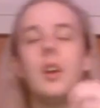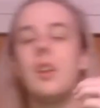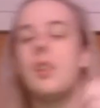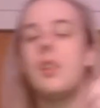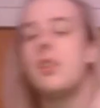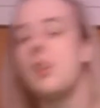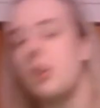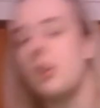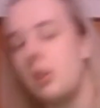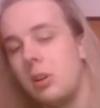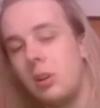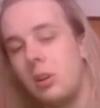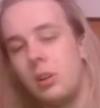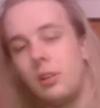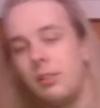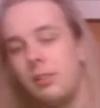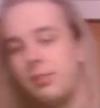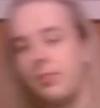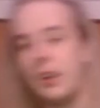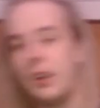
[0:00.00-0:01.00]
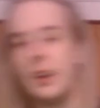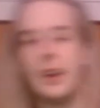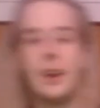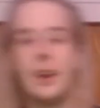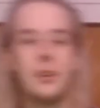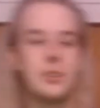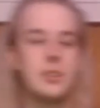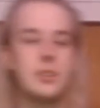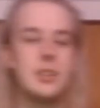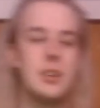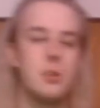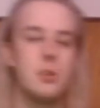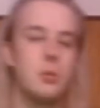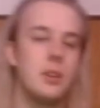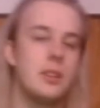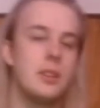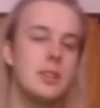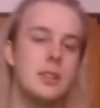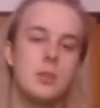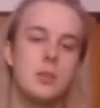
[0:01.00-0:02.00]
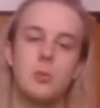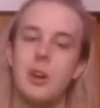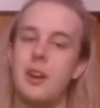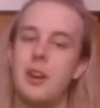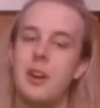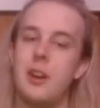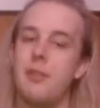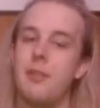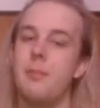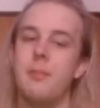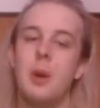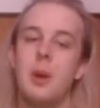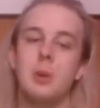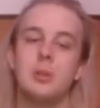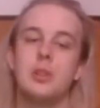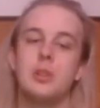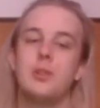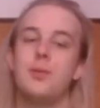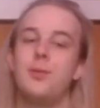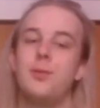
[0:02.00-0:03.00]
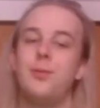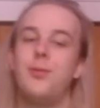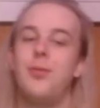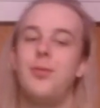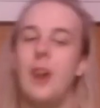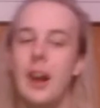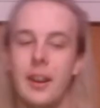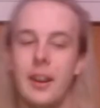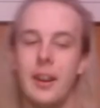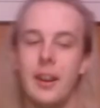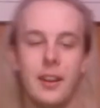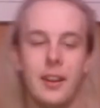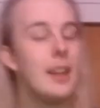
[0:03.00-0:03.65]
The whole funhouse sequence is one of the most fun,